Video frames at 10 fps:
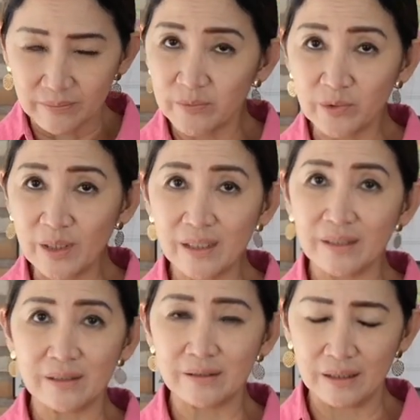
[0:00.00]

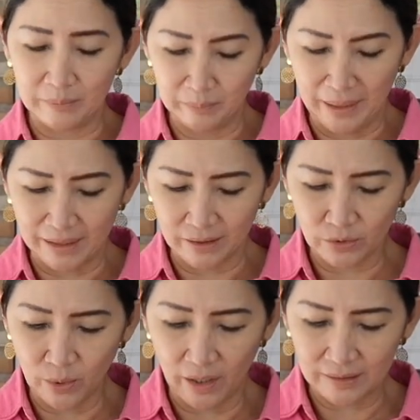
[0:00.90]
really make it
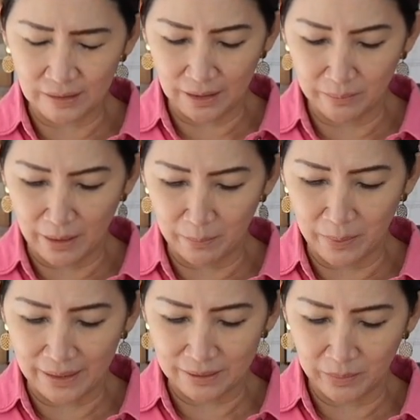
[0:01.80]
too hot in my
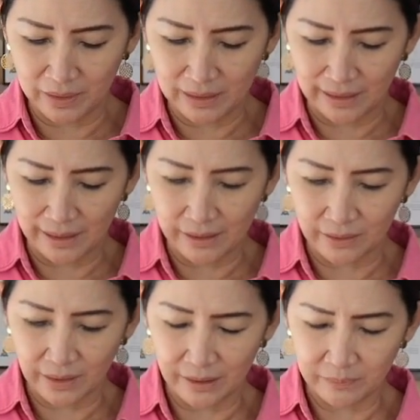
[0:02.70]
blend immediately.
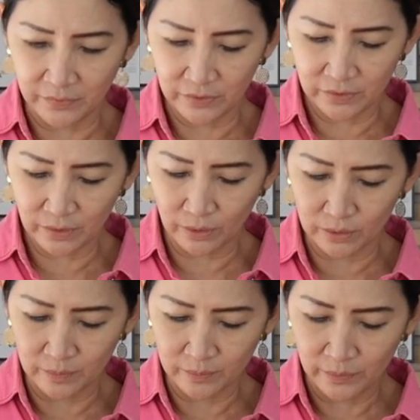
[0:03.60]
Okay,
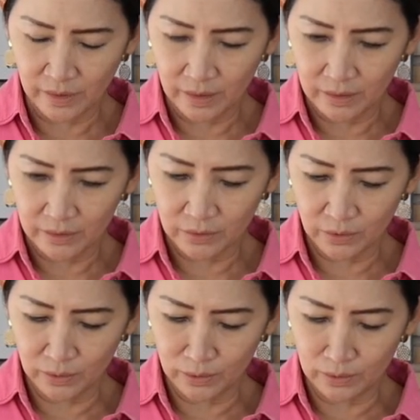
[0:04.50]
so
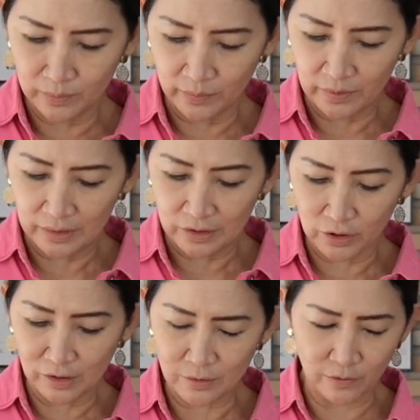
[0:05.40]
2
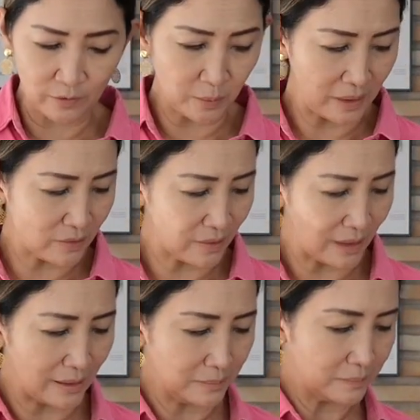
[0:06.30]
shots of espresso
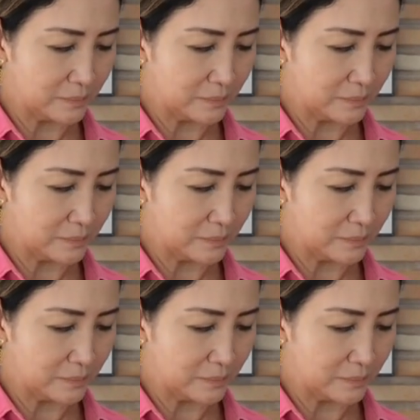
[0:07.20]
there,